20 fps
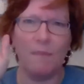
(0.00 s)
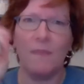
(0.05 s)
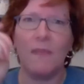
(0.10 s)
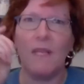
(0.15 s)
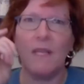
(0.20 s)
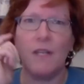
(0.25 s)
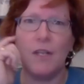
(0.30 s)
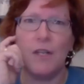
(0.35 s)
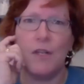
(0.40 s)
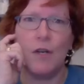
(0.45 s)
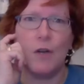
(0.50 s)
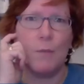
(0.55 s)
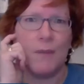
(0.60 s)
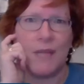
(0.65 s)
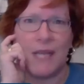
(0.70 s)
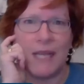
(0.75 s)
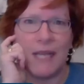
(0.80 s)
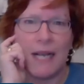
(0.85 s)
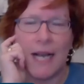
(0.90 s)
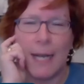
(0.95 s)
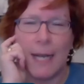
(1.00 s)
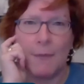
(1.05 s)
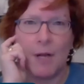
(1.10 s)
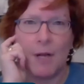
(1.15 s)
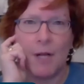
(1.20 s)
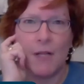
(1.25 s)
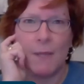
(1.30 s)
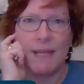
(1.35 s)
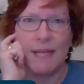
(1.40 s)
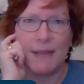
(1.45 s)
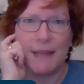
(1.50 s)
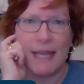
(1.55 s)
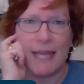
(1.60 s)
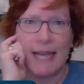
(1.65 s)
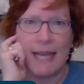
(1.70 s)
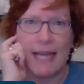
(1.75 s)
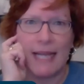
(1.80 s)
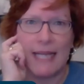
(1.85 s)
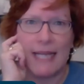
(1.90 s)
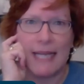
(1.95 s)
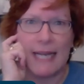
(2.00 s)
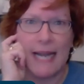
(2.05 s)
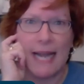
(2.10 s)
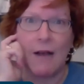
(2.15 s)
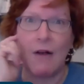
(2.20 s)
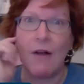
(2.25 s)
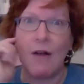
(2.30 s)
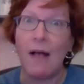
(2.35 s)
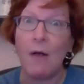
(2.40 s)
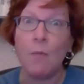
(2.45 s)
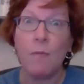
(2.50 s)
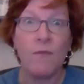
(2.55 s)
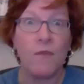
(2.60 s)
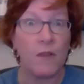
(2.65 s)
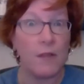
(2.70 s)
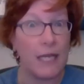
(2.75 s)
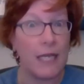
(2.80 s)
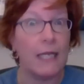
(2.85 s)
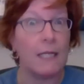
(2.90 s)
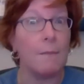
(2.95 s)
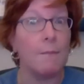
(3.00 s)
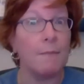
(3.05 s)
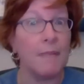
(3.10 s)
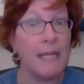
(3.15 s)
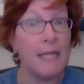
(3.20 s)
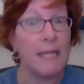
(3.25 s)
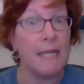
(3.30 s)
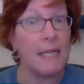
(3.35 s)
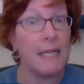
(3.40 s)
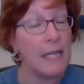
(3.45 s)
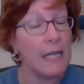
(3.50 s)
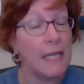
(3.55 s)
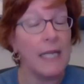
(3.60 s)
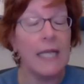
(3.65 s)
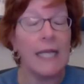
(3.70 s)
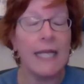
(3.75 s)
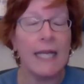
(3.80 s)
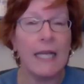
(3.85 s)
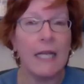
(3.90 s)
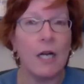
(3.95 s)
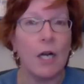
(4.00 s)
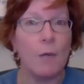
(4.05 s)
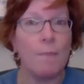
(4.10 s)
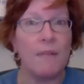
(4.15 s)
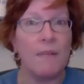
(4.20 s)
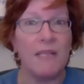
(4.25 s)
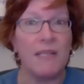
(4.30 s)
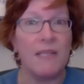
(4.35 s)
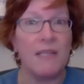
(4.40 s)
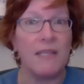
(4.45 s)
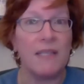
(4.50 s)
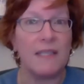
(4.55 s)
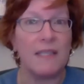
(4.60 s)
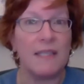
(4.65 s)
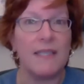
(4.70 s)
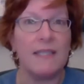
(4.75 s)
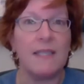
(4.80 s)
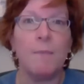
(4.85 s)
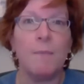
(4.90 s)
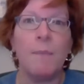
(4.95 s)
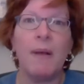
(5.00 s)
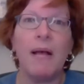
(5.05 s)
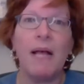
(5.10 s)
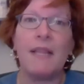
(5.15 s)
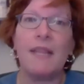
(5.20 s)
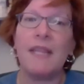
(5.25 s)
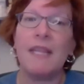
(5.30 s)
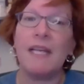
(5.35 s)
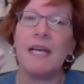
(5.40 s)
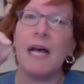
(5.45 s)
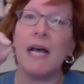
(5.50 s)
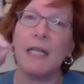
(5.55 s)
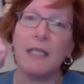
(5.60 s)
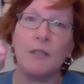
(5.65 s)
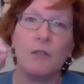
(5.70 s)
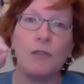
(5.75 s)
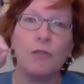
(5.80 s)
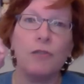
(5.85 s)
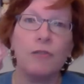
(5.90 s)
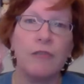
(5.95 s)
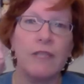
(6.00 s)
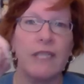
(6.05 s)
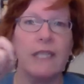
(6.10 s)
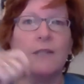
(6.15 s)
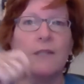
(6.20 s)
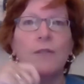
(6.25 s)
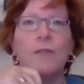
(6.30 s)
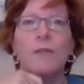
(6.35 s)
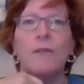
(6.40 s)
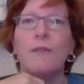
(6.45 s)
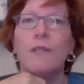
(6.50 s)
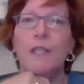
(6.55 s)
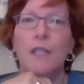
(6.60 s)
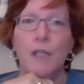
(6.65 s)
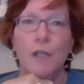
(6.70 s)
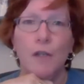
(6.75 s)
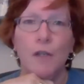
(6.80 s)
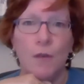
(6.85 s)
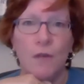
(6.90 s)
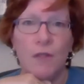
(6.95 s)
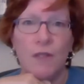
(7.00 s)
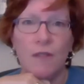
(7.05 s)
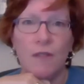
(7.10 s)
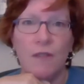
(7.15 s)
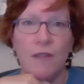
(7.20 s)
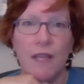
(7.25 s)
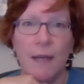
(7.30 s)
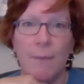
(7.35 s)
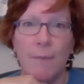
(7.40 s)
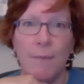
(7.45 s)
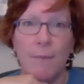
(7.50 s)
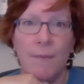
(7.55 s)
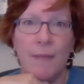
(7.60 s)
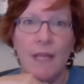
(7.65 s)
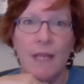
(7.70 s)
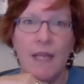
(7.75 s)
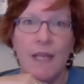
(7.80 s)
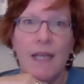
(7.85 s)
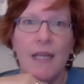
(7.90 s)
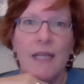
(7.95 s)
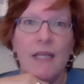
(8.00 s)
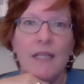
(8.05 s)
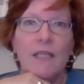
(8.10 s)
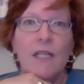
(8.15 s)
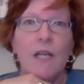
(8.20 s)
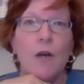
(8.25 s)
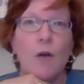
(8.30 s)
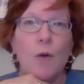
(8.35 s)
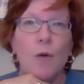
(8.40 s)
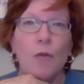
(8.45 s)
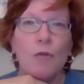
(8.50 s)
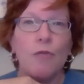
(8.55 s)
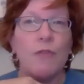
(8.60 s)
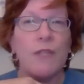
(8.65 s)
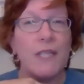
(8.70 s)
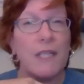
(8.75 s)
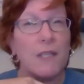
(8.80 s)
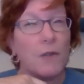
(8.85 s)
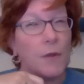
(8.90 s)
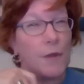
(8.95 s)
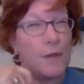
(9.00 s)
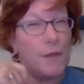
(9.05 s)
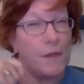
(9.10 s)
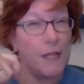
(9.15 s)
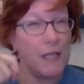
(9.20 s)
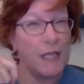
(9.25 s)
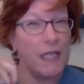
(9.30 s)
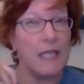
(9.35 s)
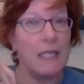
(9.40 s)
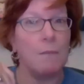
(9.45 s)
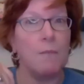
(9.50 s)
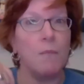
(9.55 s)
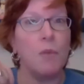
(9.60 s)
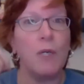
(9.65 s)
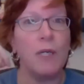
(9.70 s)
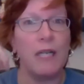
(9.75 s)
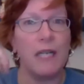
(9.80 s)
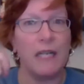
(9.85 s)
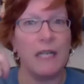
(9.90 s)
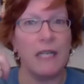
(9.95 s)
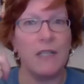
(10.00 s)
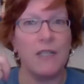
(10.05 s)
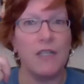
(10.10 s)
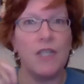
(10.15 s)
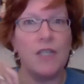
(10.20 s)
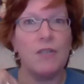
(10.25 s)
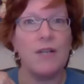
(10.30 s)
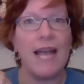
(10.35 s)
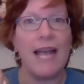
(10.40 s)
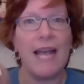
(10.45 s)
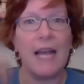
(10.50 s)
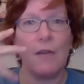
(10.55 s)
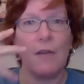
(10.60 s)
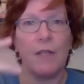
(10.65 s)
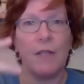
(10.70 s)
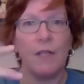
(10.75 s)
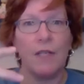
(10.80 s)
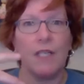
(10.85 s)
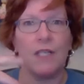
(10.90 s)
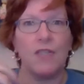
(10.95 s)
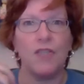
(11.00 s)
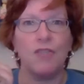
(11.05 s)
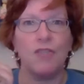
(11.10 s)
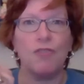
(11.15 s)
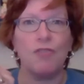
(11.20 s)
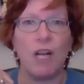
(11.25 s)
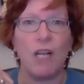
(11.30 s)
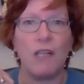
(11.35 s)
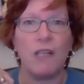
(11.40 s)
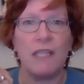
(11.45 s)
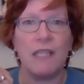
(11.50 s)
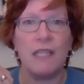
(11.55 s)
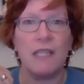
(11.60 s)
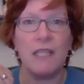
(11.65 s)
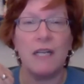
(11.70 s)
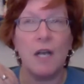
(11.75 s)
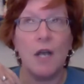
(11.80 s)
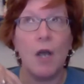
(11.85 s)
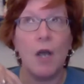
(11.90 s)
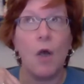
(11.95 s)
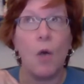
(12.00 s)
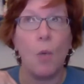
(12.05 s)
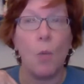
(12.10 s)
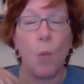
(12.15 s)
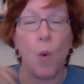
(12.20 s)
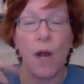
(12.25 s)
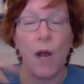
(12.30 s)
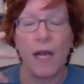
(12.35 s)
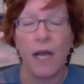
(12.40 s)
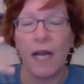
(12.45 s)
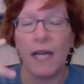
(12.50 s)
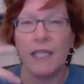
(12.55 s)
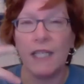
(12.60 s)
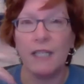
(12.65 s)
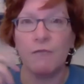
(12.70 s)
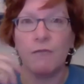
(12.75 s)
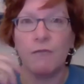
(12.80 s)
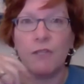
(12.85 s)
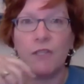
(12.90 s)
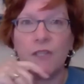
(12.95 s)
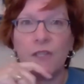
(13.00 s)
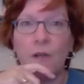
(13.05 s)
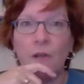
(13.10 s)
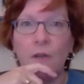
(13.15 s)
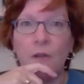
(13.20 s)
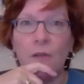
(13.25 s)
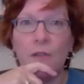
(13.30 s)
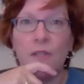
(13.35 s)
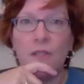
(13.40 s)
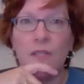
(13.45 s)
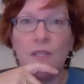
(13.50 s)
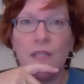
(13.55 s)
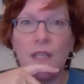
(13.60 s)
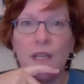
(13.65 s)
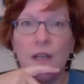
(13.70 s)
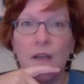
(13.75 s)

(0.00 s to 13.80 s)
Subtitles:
you know me, I'm all about that and how helpful they can be in our businesses, but the uncritical use of them, no critical thinking put into how they're constructed, what kind of results